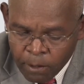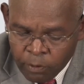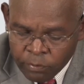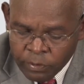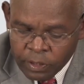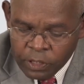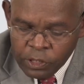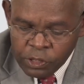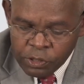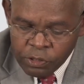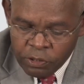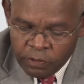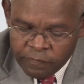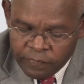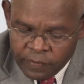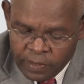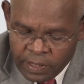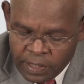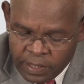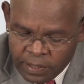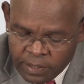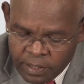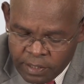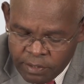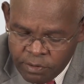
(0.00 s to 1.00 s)
On the issue of
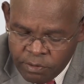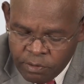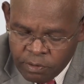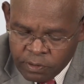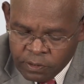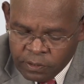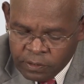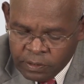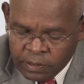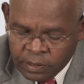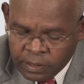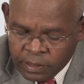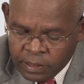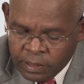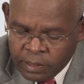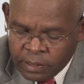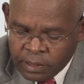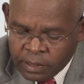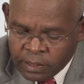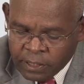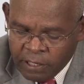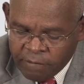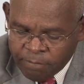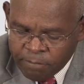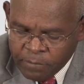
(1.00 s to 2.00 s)
the new
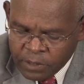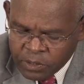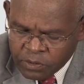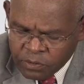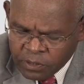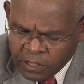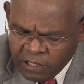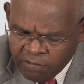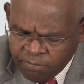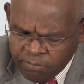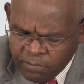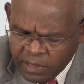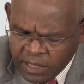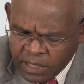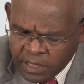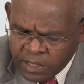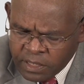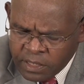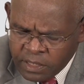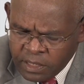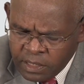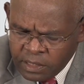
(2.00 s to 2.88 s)
government-to-government